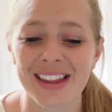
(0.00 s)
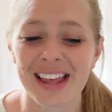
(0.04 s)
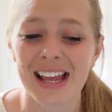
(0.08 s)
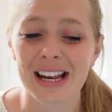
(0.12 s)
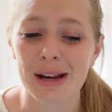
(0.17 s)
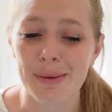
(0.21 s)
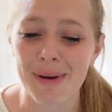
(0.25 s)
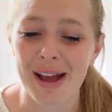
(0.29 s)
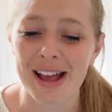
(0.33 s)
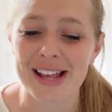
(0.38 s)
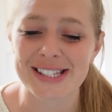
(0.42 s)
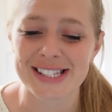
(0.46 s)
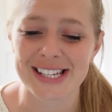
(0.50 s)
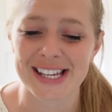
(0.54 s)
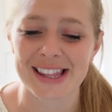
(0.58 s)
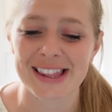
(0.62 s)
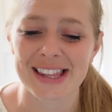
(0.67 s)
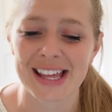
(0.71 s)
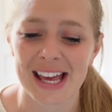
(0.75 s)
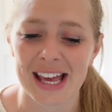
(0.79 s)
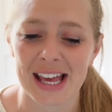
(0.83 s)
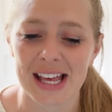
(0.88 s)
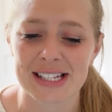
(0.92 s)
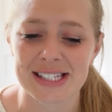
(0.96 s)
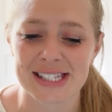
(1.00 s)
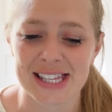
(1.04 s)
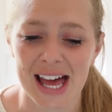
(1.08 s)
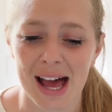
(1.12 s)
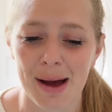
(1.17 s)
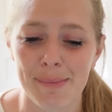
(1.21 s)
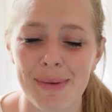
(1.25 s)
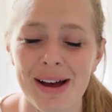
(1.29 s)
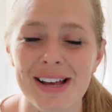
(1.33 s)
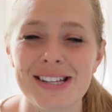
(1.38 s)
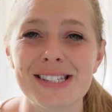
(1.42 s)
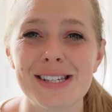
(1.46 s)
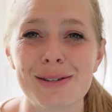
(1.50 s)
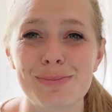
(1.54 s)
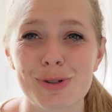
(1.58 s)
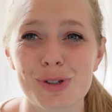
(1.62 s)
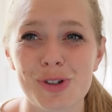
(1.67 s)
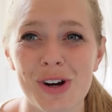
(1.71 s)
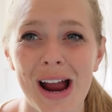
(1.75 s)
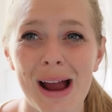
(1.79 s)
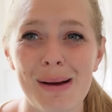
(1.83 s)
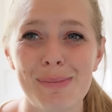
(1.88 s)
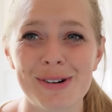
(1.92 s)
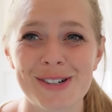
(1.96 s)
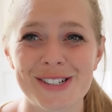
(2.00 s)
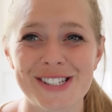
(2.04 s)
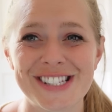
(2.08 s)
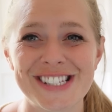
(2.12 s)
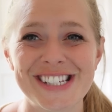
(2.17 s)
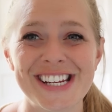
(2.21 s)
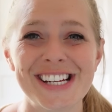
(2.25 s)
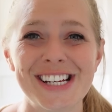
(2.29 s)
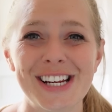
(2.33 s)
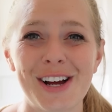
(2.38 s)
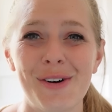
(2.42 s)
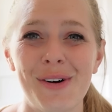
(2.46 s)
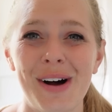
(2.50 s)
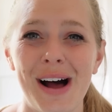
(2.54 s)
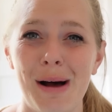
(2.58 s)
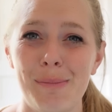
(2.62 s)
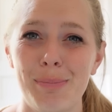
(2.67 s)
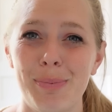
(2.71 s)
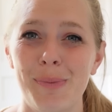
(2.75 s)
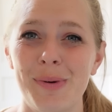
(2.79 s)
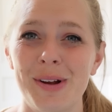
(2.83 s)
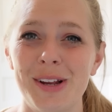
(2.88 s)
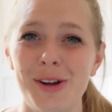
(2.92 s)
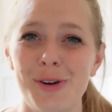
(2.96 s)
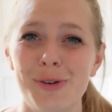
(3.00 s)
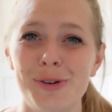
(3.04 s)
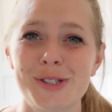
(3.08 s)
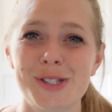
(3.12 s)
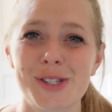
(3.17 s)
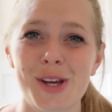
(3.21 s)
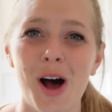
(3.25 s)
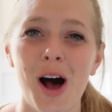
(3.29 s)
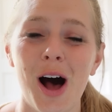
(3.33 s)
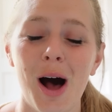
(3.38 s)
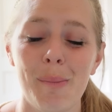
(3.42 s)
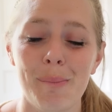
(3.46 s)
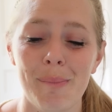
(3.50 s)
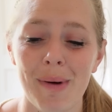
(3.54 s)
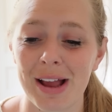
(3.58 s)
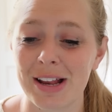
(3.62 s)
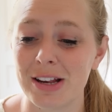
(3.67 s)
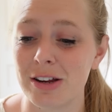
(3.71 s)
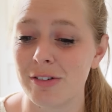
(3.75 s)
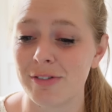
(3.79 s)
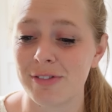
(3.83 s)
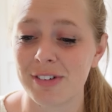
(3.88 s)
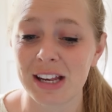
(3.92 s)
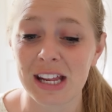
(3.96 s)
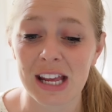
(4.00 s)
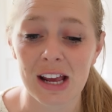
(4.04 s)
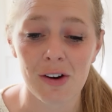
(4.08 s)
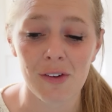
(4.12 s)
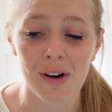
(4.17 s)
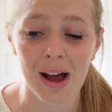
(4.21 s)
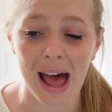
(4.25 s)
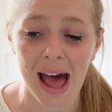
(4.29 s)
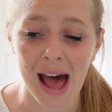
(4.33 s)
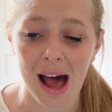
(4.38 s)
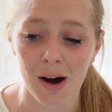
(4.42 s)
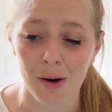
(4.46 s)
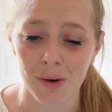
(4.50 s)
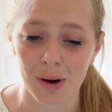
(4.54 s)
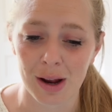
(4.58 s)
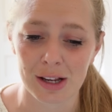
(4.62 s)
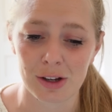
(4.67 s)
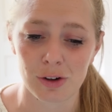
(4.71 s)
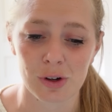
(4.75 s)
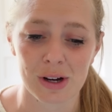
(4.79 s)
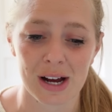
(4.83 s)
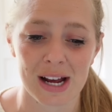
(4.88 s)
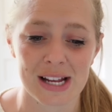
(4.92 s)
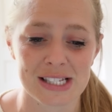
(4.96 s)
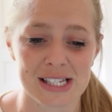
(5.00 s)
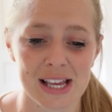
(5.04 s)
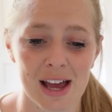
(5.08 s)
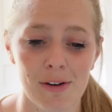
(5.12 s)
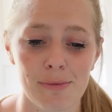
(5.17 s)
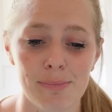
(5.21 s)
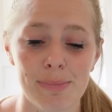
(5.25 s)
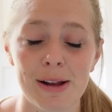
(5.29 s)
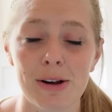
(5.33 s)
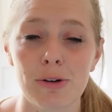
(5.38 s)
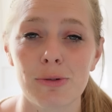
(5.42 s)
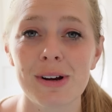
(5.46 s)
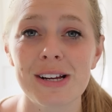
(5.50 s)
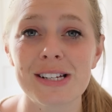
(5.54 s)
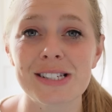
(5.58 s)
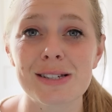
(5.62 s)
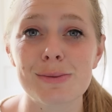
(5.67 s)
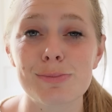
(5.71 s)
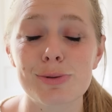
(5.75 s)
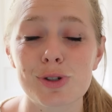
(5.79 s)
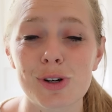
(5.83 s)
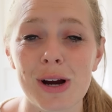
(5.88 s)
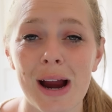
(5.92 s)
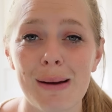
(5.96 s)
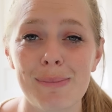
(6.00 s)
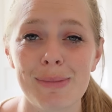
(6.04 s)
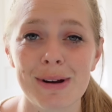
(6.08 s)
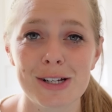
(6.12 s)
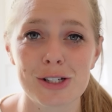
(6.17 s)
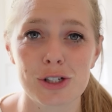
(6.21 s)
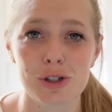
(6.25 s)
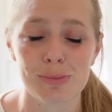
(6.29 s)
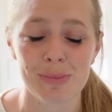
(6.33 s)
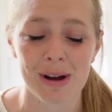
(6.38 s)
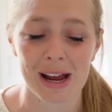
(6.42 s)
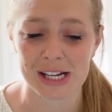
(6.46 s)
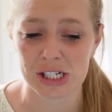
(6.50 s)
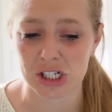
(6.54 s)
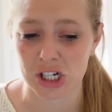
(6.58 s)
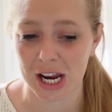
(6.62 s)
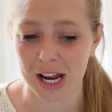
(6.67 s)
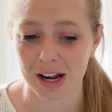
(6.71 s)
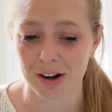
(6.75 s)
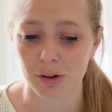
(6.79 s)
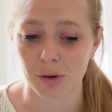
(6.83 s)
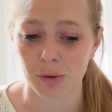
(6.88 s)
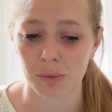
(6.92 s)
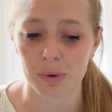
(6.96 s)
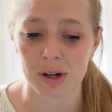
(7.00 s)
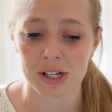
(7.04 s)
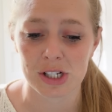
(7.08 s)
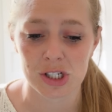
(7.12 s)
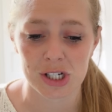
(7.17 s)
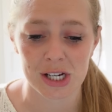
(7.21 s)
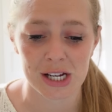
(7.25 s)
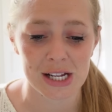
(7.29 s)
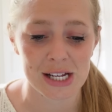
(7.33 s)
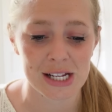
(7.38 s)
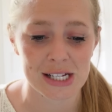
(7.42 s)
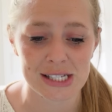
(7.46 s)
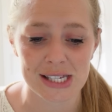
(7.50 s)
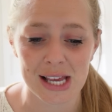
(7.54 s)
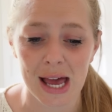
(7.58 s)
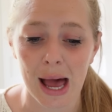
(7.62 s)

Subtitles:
An amazing thing is that my subscribers did go up when you saw my new video out, and you guys have been resubscribing to my channel, which is